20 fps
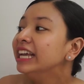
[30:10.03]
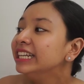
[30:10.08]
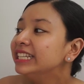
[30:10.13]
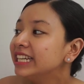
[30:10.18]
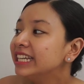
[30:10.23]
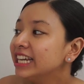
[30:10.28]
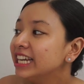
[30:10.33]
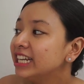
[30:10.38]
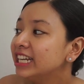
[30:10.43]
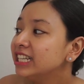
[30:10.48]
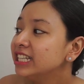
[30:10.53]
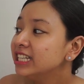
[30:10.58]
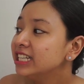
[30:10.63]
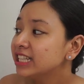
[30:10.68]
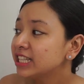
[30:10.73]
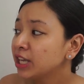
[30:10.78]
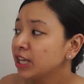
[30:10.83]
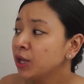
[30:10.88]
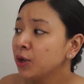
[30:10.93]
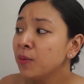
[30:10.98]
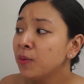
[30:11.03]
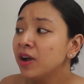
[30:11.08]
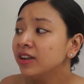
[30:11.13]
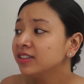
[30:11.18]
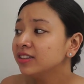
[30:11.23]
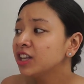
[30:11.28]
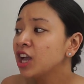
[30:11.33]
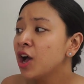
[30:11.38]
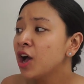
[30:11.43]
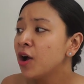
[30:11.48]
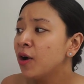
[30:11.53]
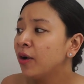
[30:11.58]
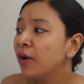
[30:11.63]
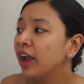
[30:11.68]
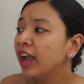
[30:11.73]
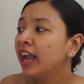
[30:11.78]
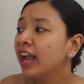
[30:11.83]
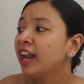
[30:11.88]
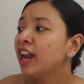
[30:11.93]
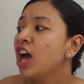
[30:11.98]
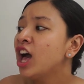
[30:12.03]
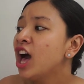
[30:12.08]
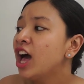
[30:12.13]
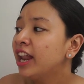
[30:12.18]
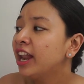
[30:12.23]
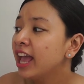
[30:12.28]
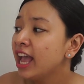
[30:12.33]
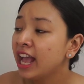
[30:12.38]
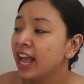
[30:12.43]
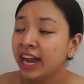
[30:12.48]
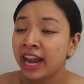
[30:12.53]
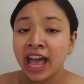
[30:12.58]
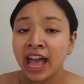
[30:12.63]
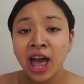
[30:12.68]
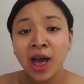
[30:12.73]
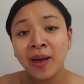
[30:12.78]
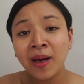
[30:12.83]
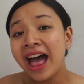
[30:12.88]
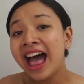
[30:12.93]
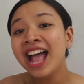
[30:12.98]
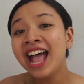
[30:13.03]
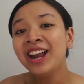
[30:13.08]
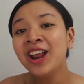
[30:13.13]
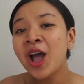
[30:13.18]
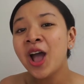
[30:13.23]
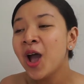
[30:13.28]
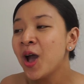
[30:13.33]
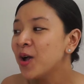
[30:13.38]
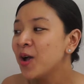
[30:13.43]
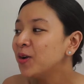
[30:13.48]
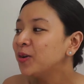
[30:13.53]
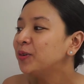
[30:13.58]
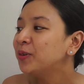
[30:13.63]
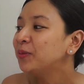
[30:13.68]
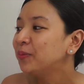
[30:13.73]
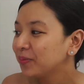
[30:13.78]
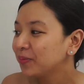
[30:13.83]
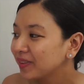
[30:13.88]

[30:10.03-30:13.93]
didn't see what's going on, and now I know